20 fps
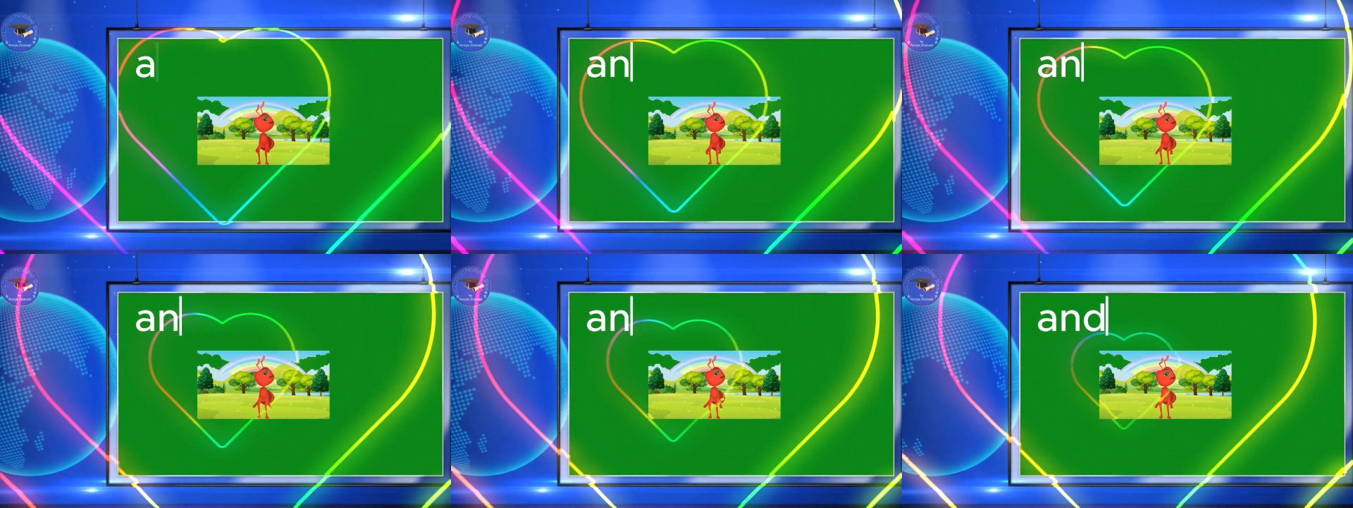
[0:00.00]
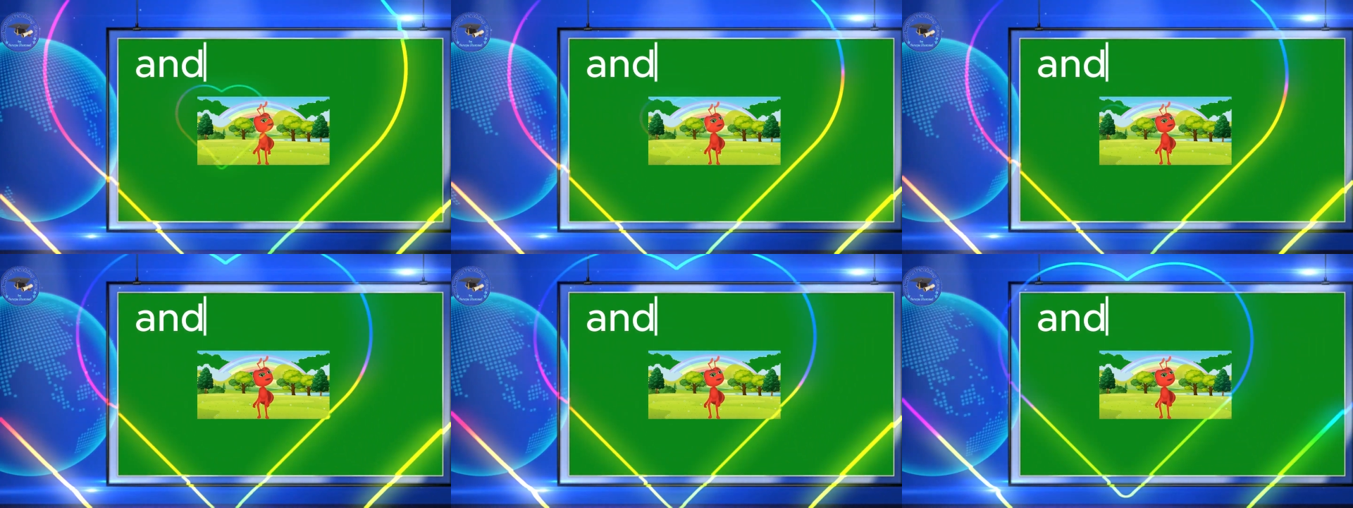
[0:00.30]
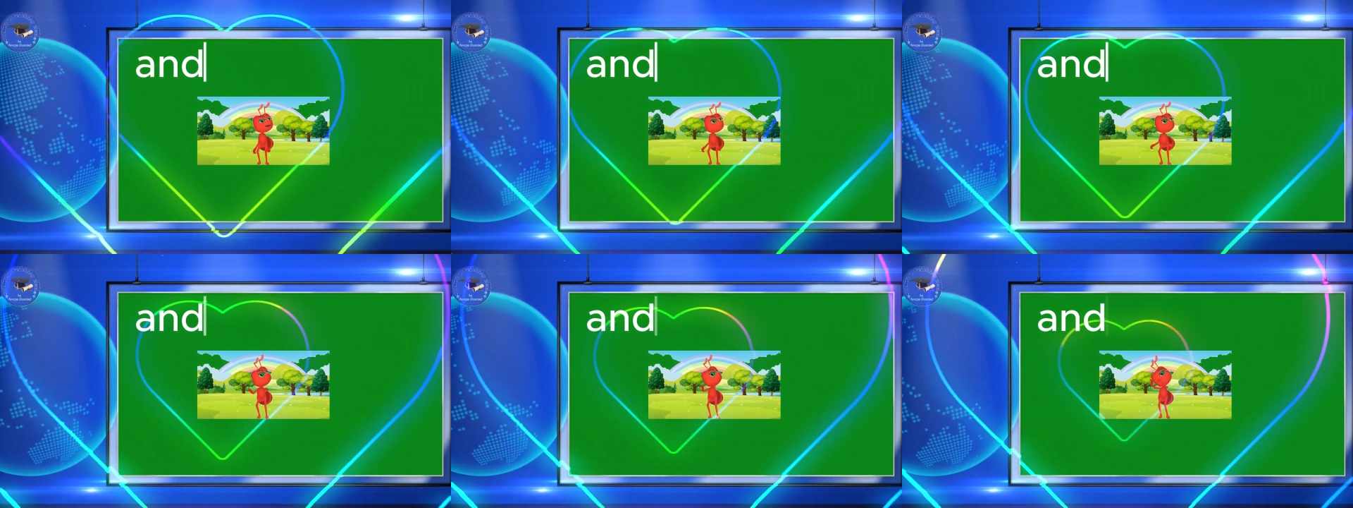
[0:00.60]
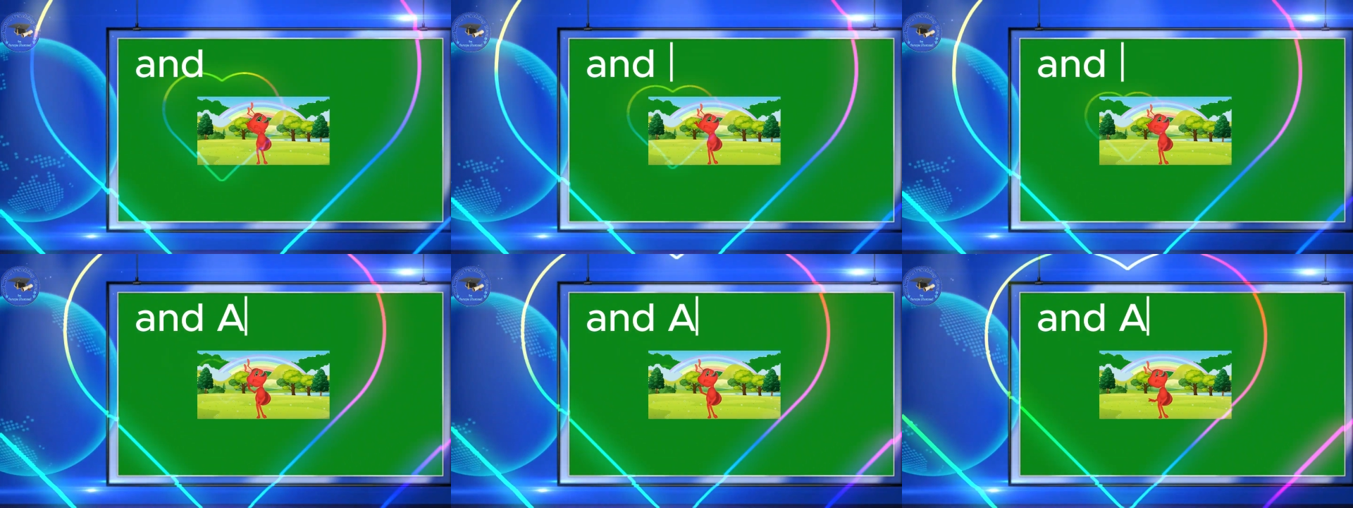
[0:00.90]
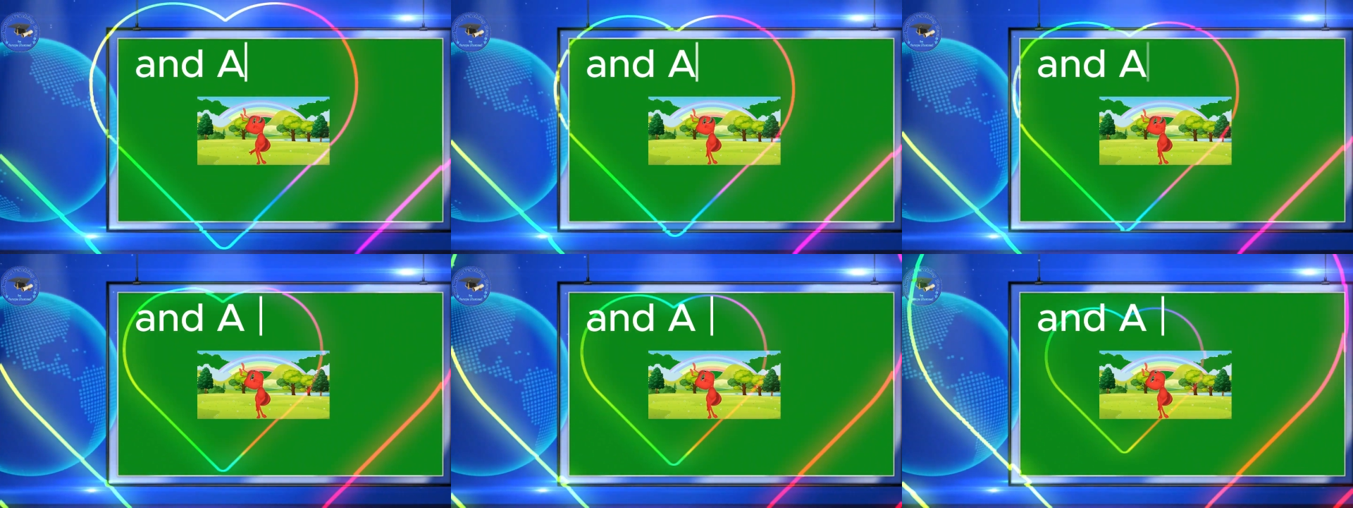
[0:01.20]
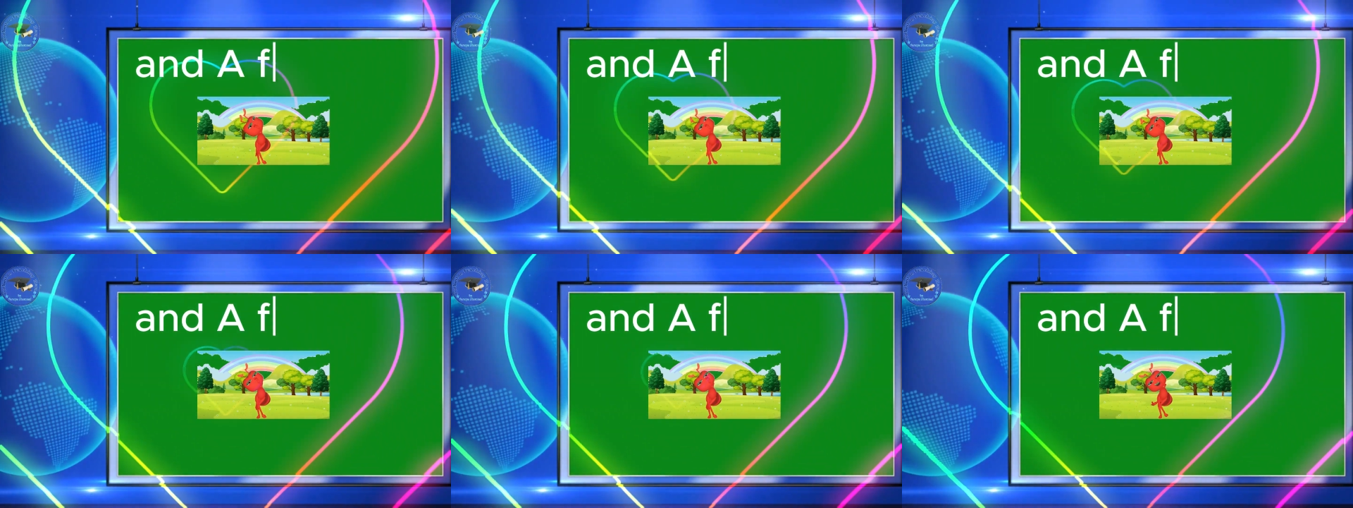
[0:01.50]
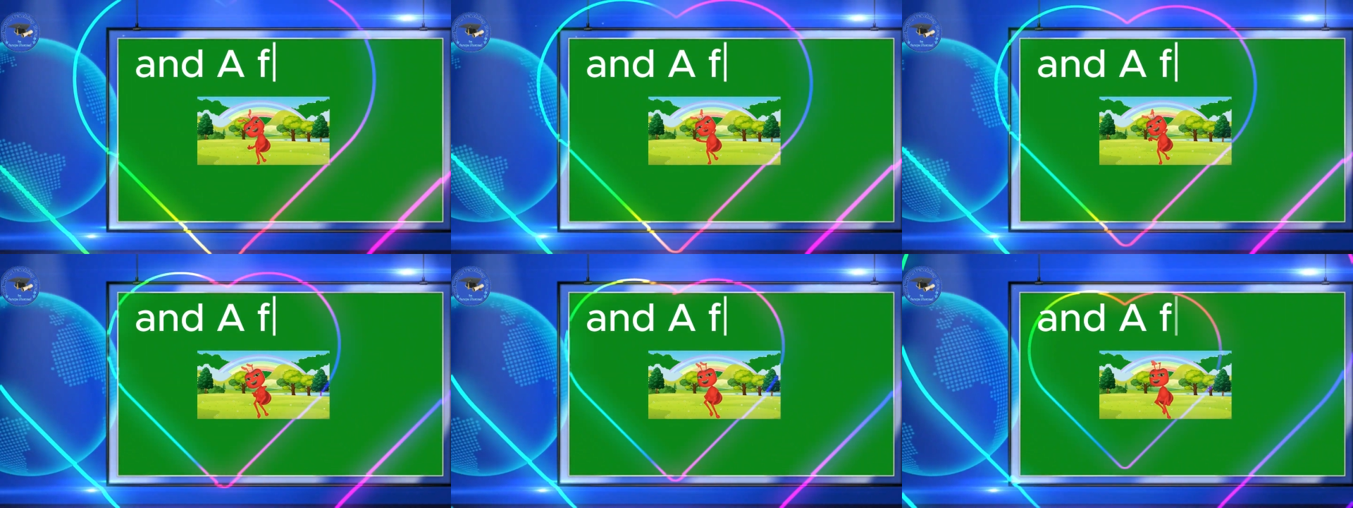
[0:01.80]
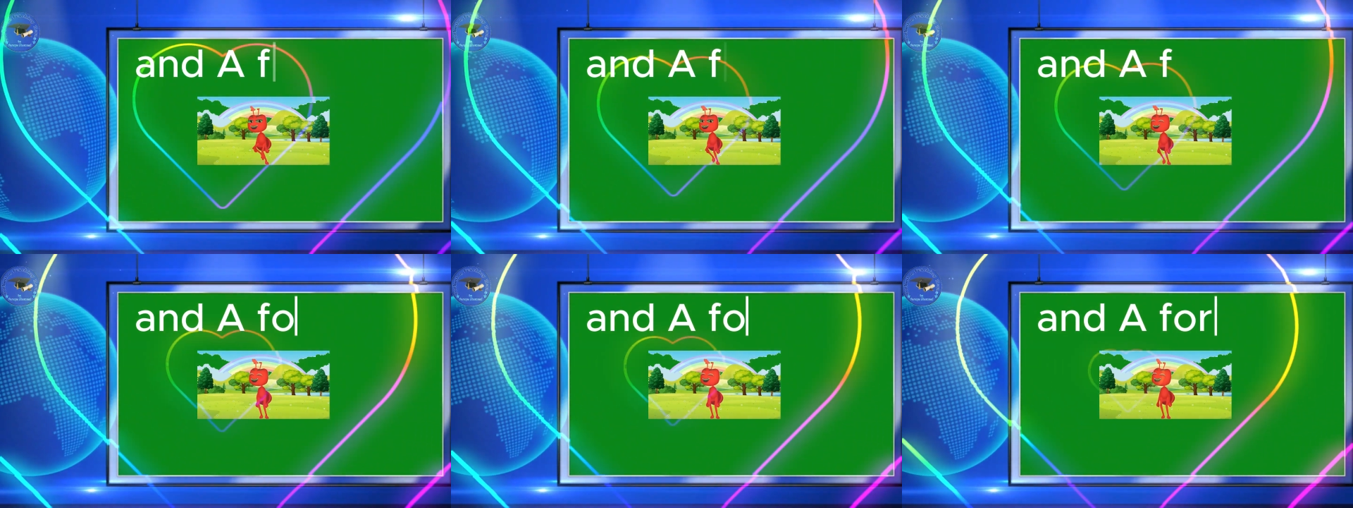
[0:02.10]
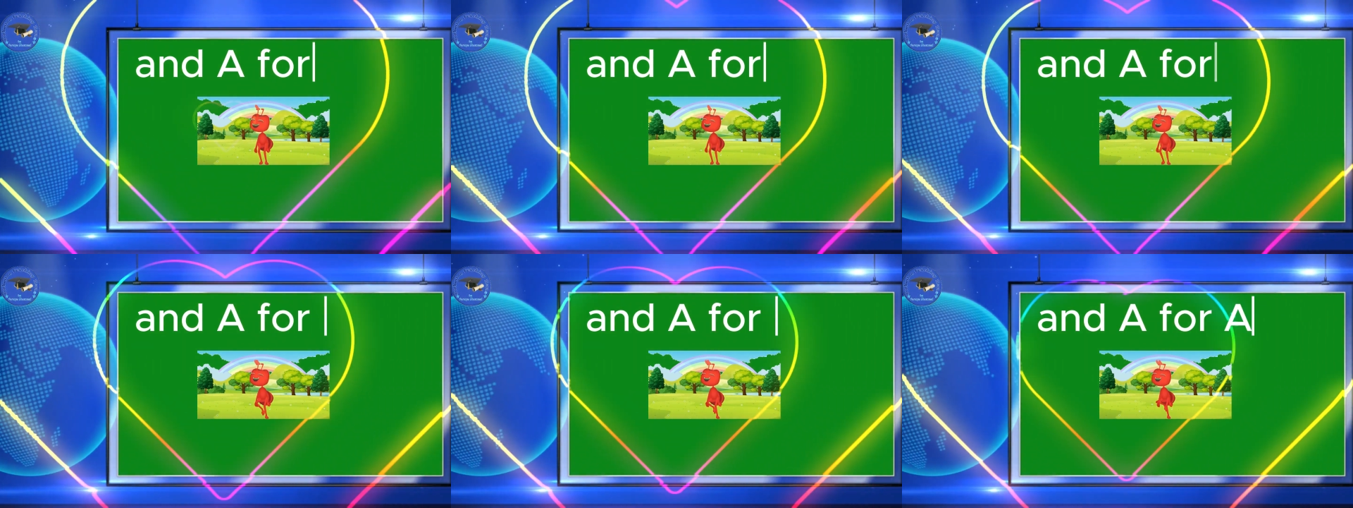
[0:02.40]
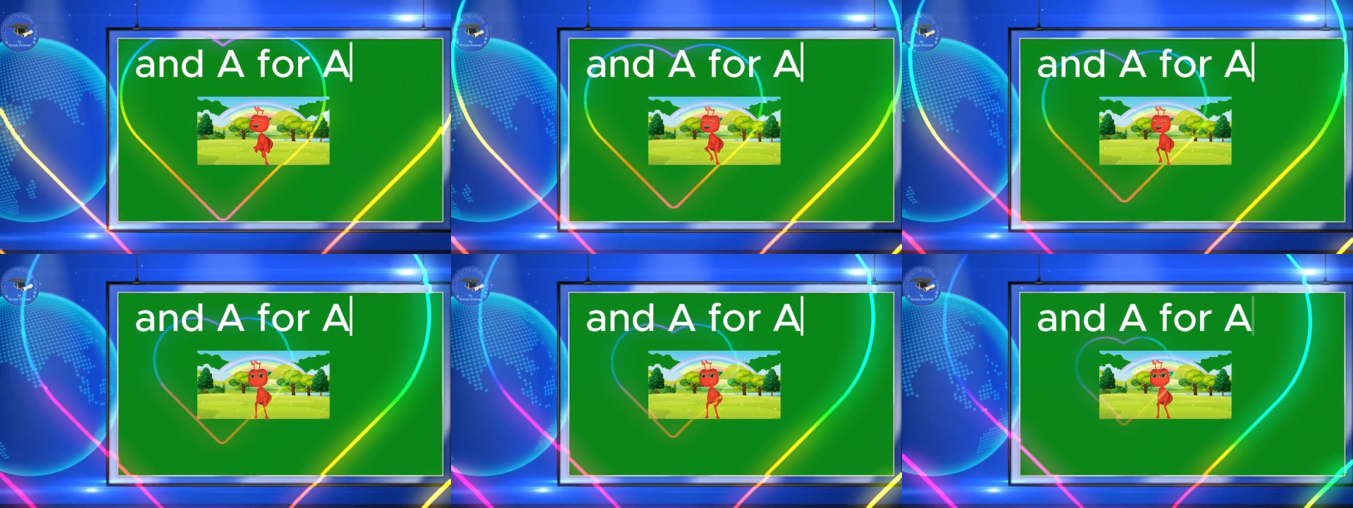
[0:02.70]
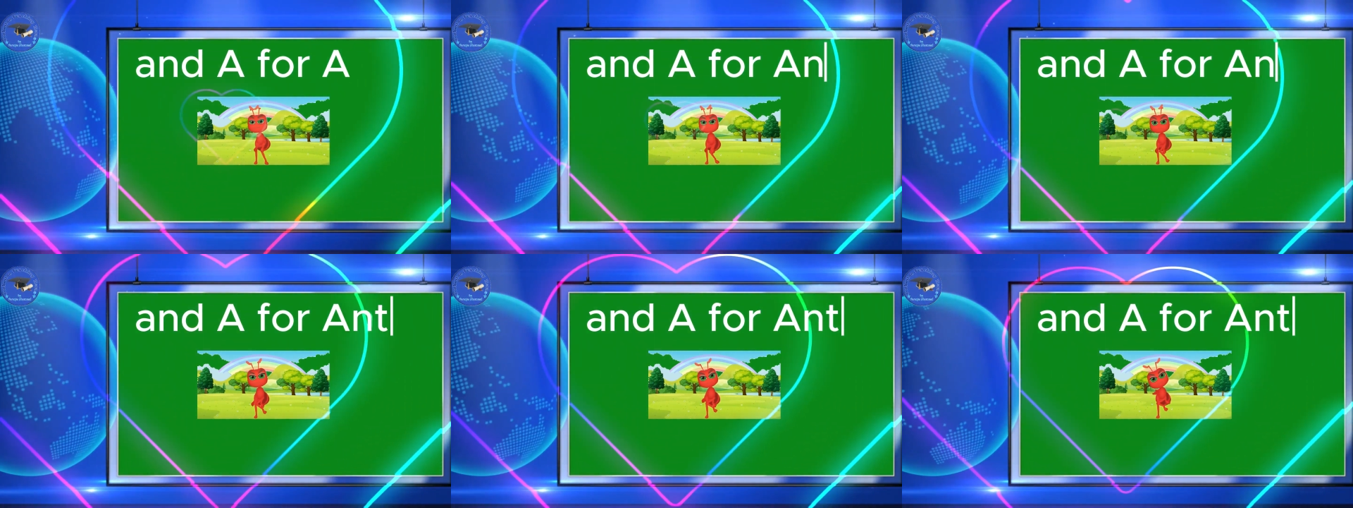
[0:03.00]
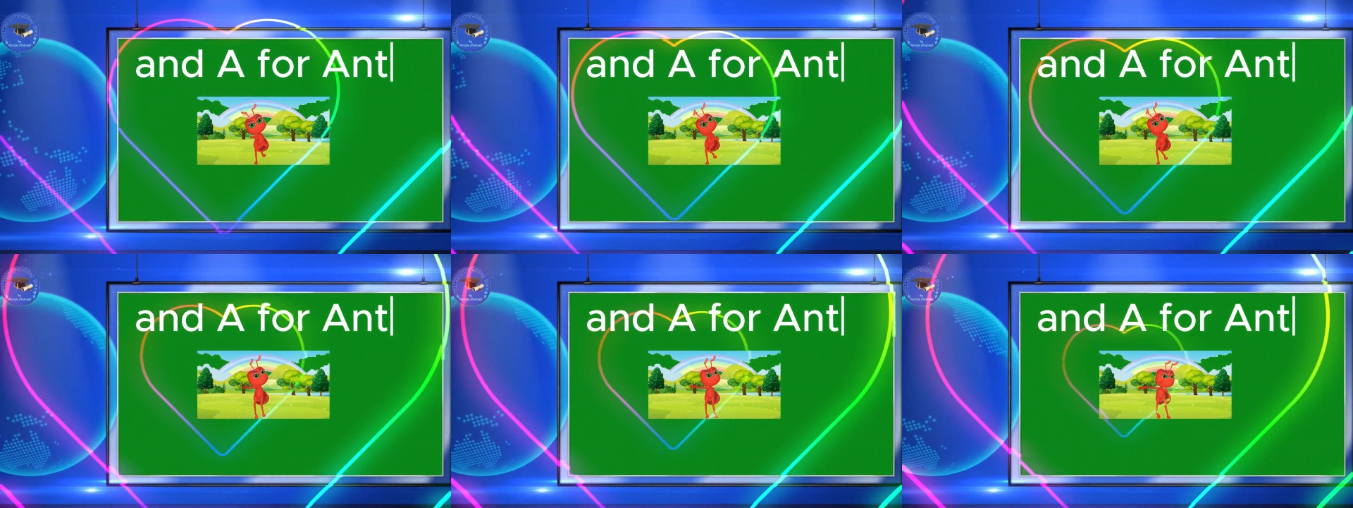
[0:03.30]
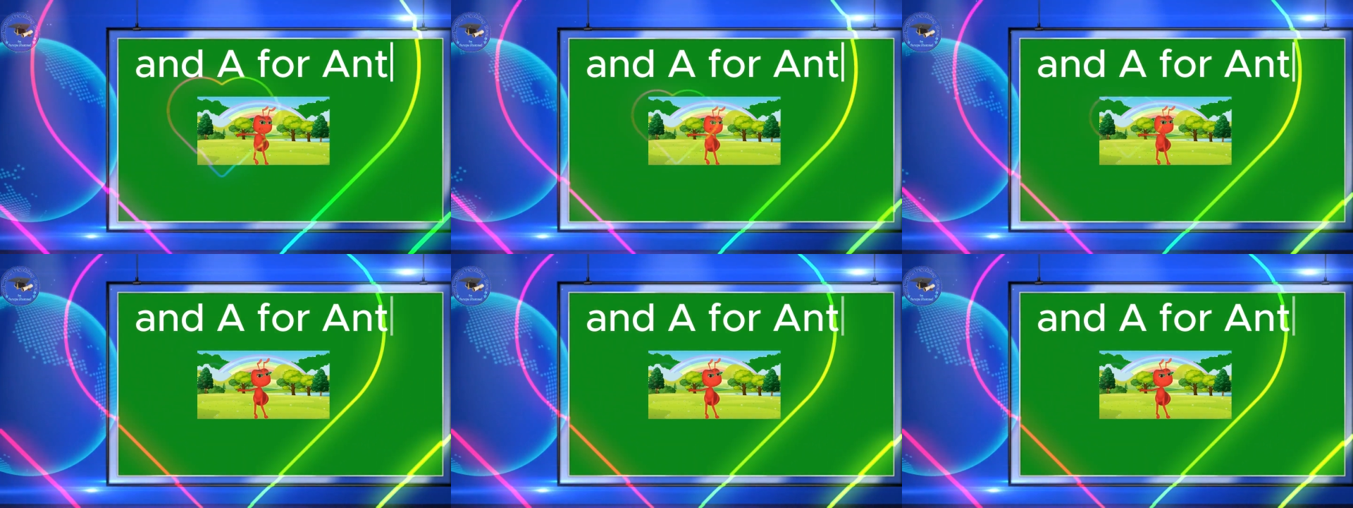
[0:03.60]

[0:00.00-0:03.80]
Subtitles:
Nobody's mouth can be seen.